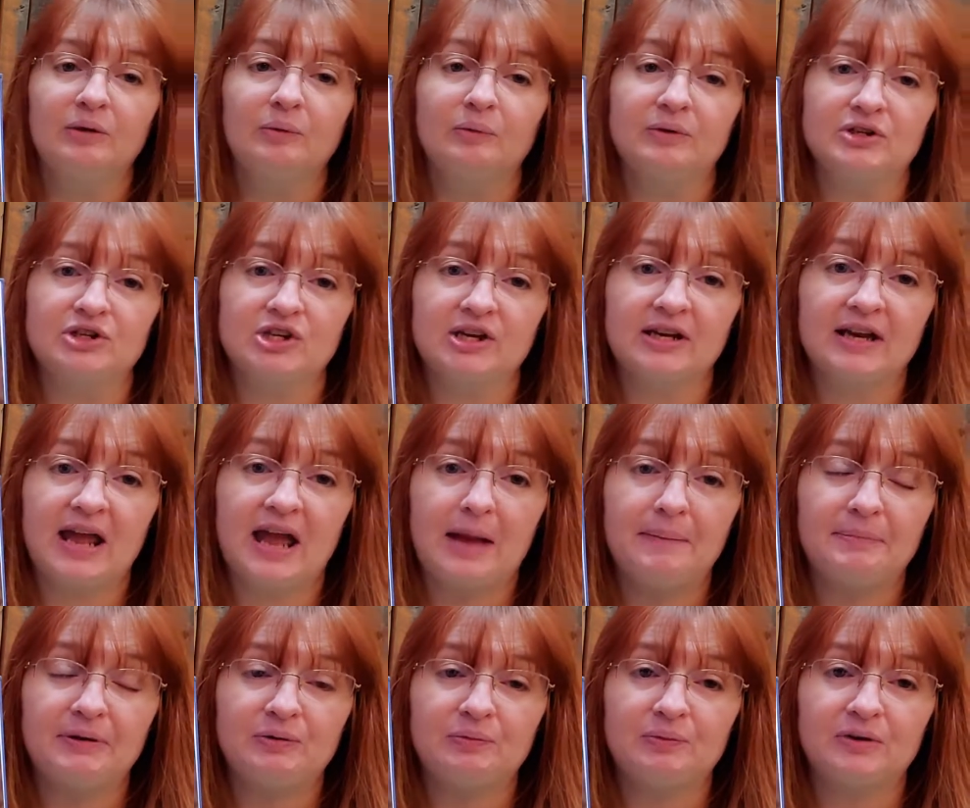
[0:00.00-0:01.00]
which can
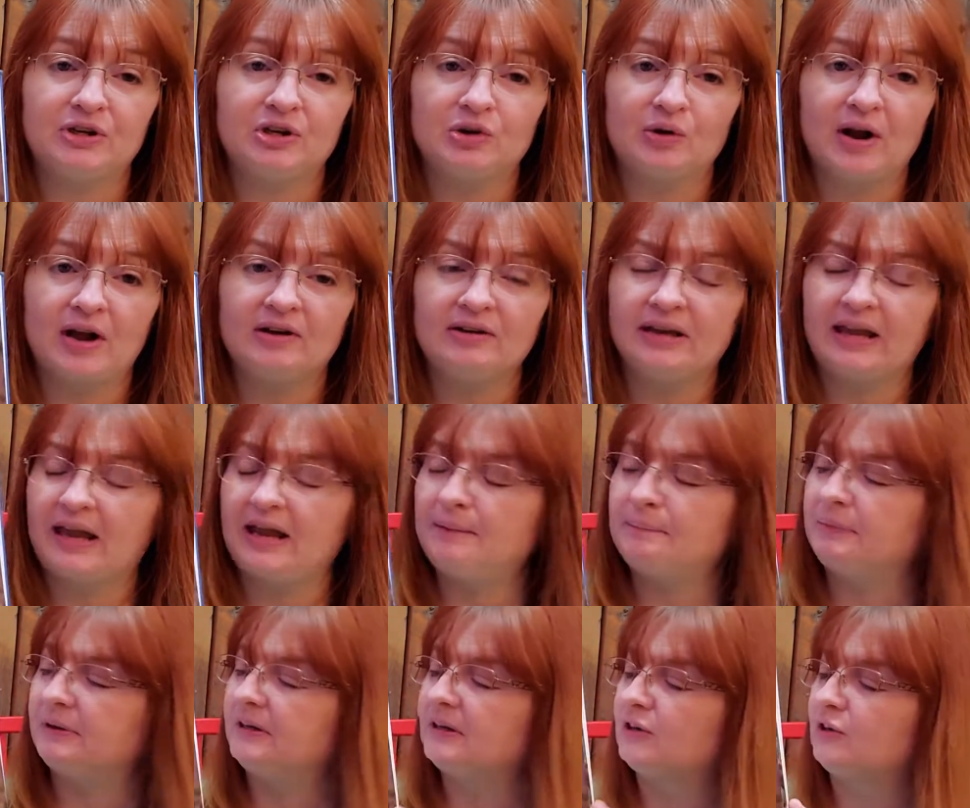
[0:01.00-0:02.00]
happen when you're out
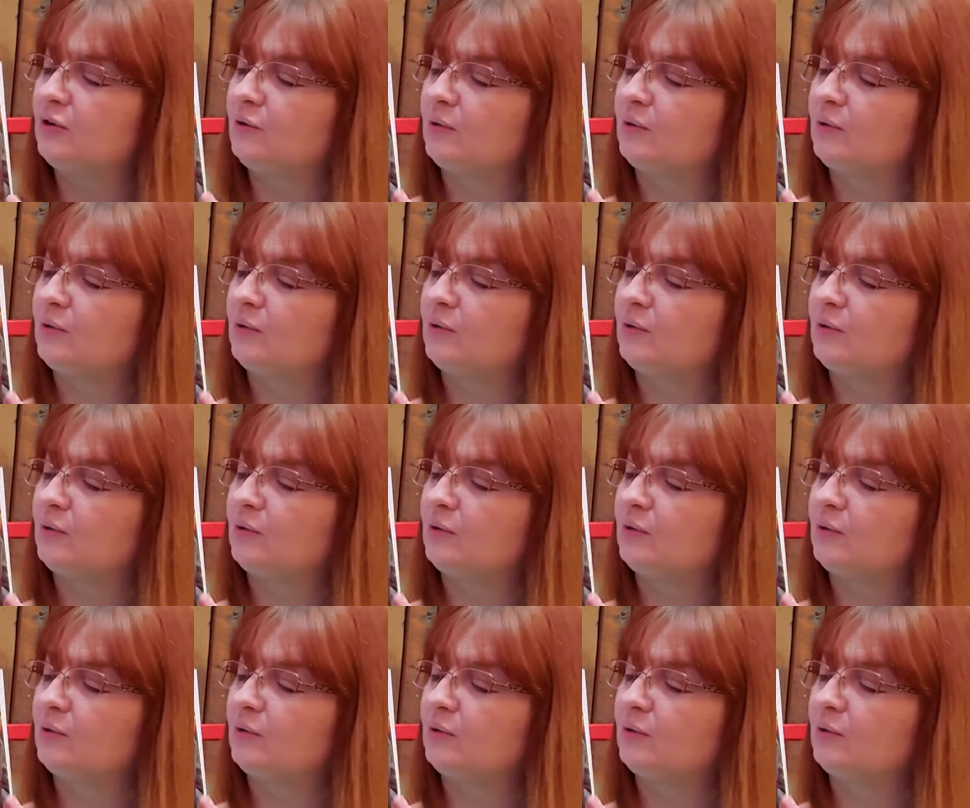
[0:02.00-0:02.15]
camping and